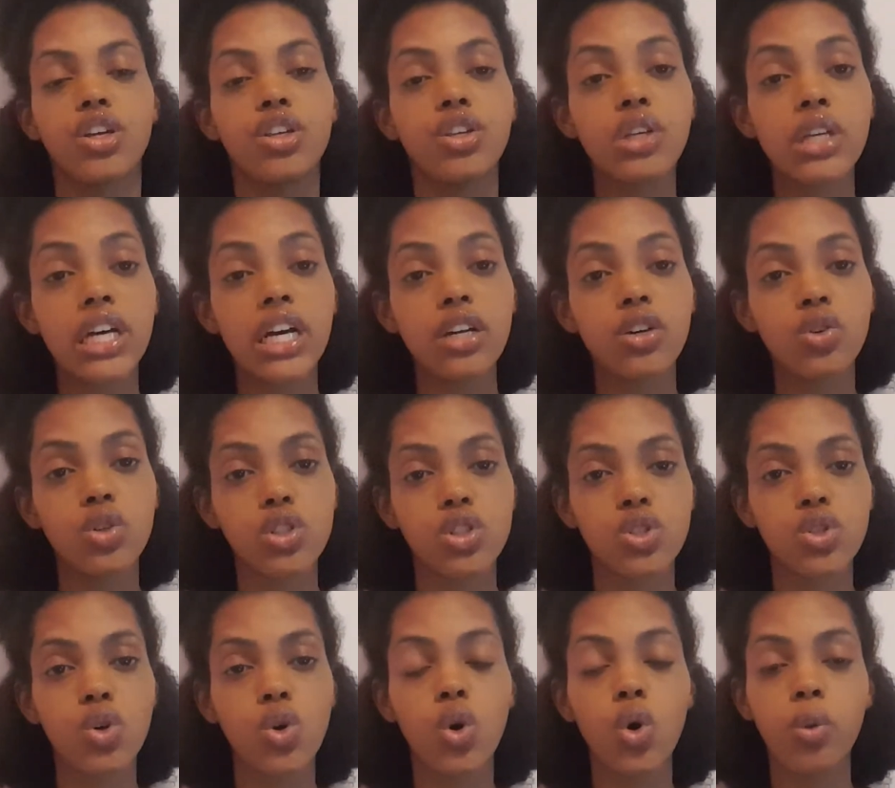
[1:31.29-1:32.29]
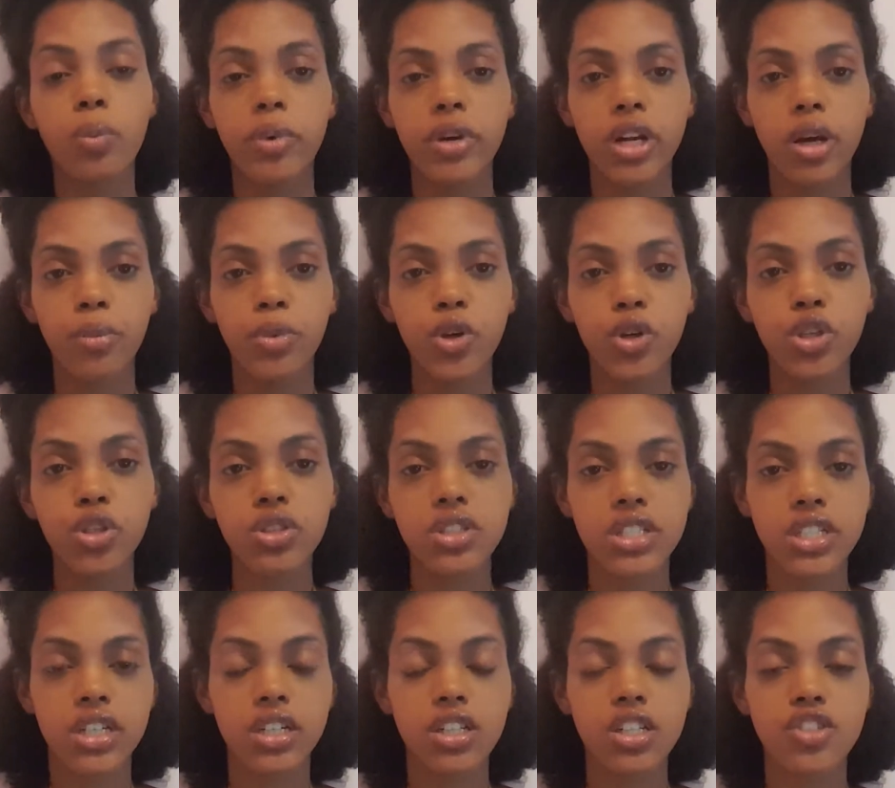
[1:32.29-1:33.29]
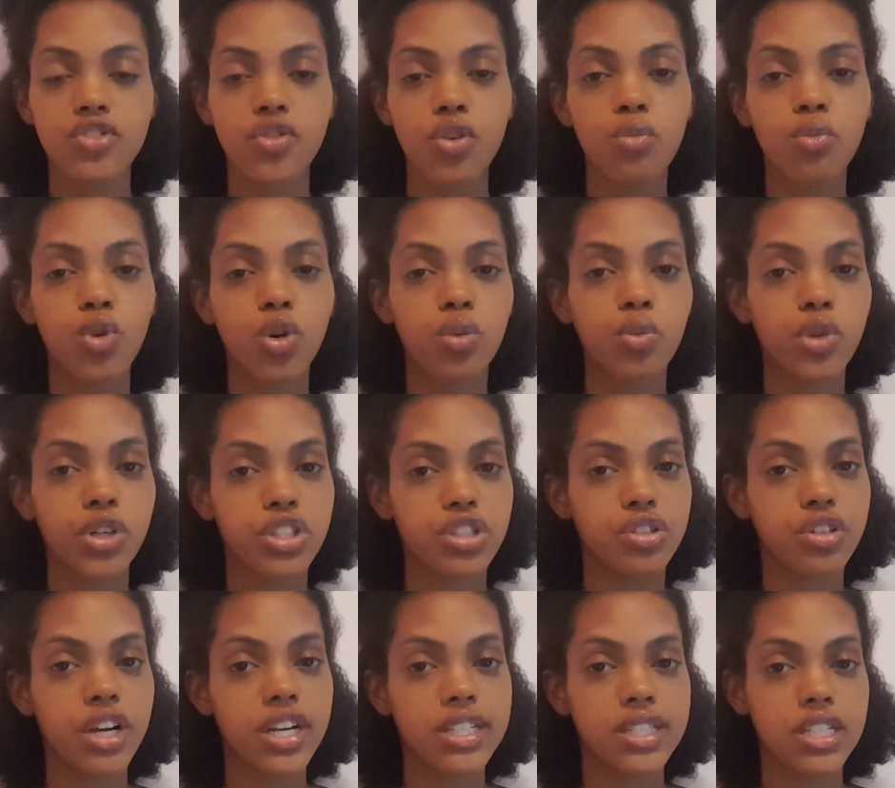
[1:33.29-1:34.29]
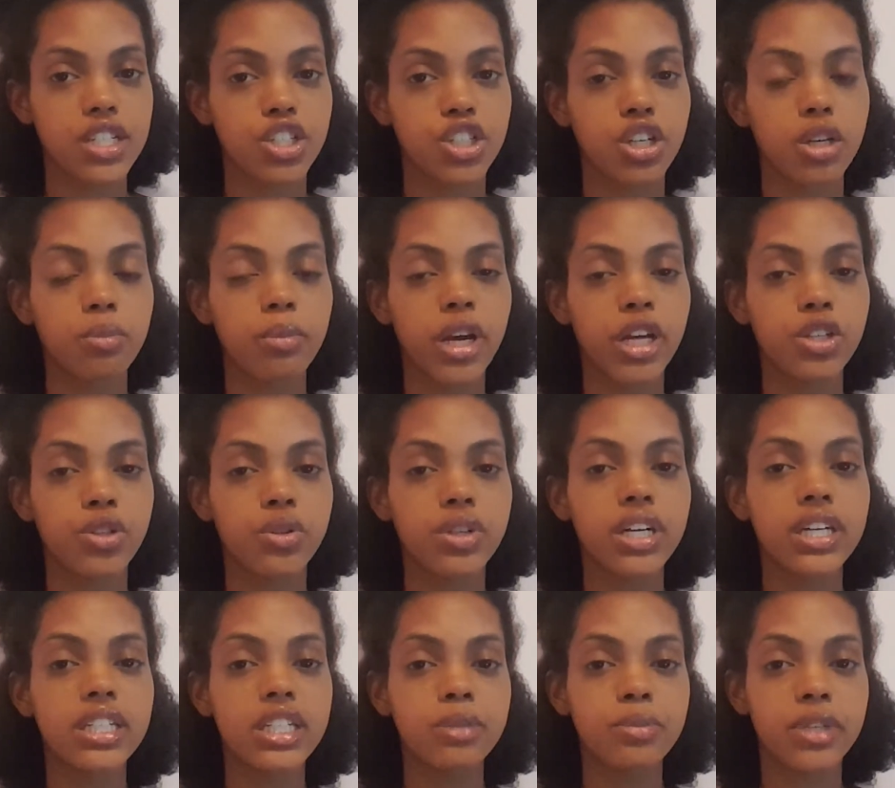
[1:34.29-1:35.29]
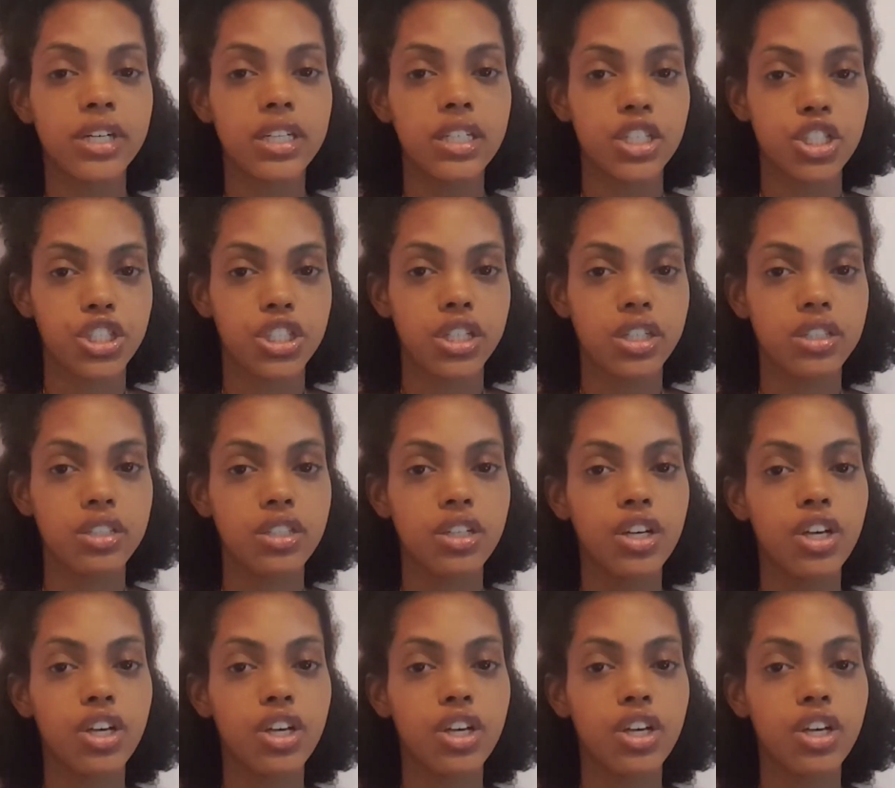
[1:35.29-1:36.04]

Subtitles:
You can also open up your cuticles for more moisturization by doing a deep condition.